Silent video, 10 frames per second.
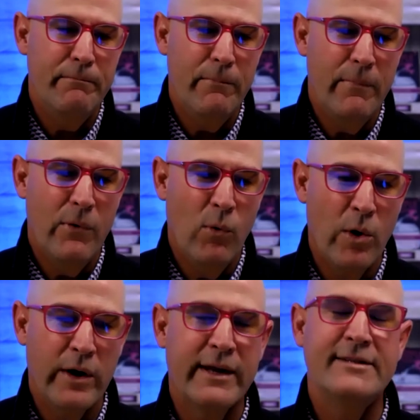
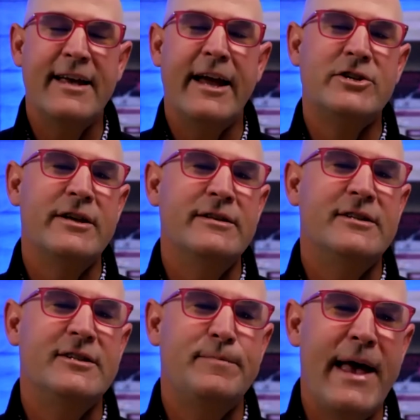organizations
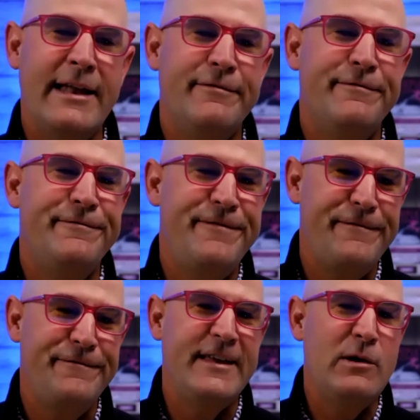spend
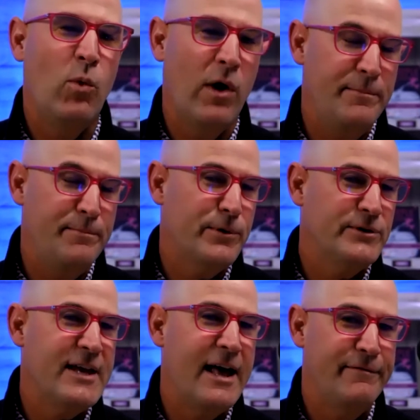
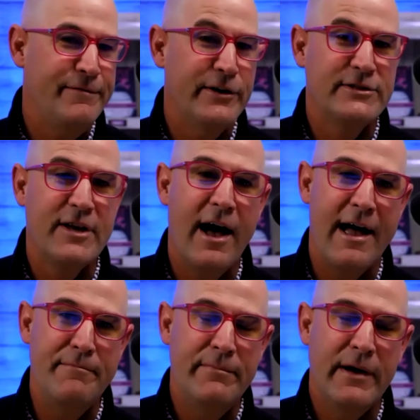51% of their
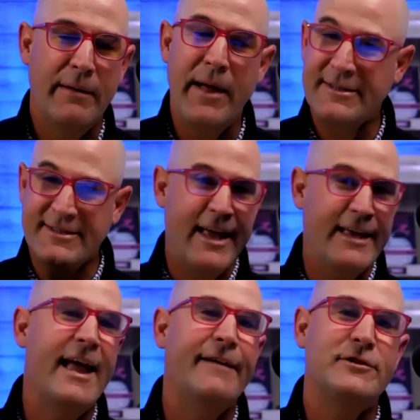time, I'm not saying they
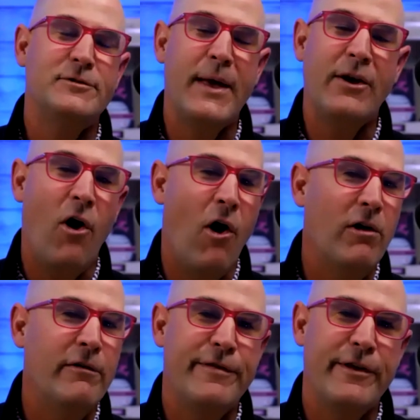have to spend
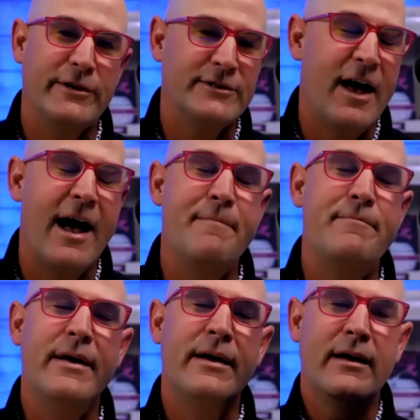all of their time
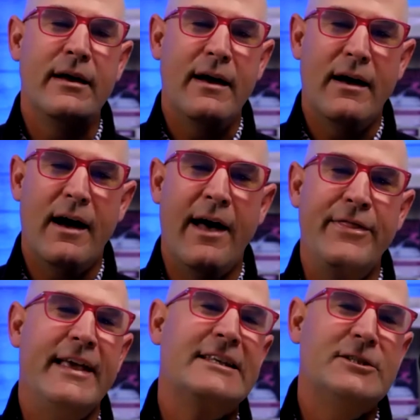on the
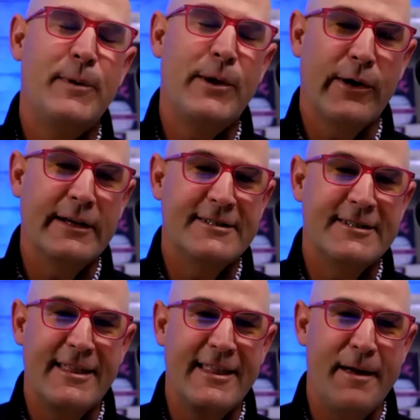experience
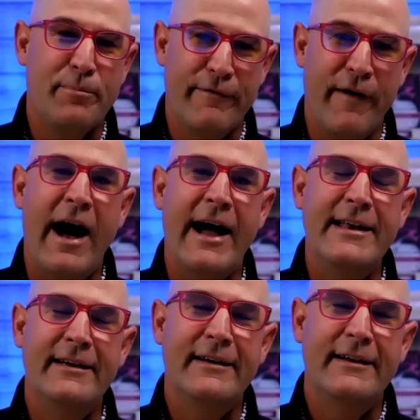that they provide,
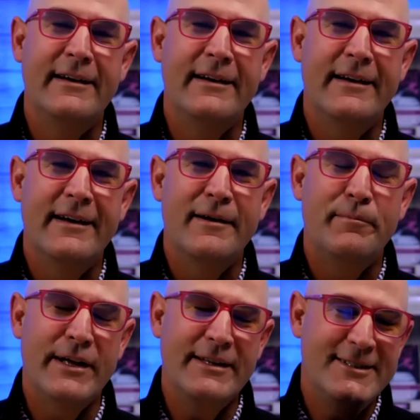
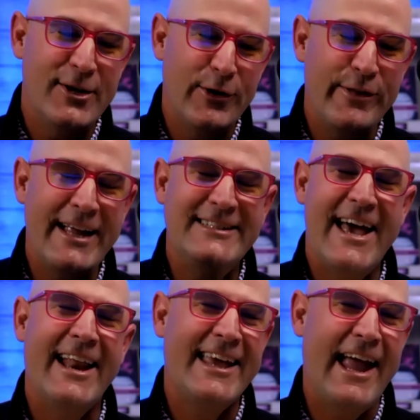but until they
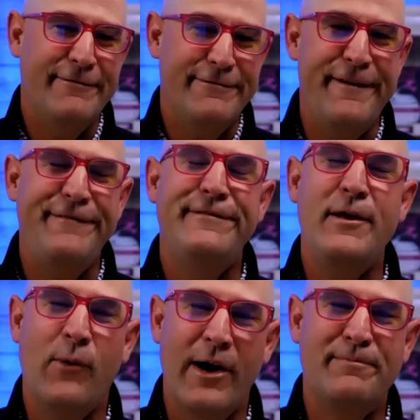dedicate
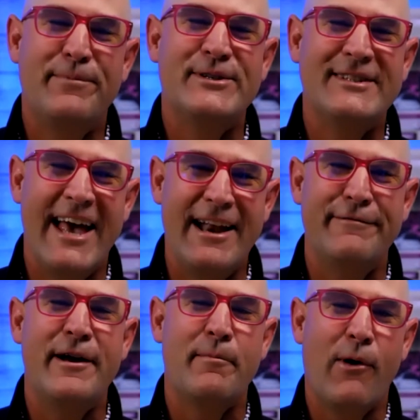51% of
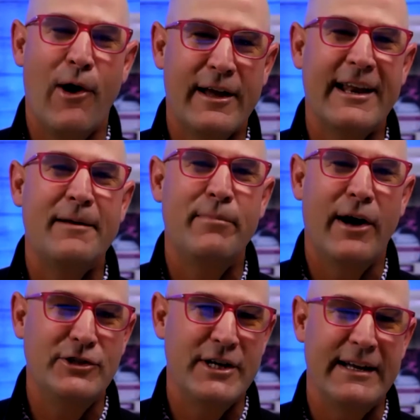their marketing
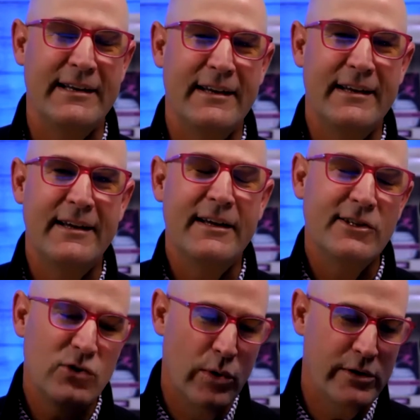budget towards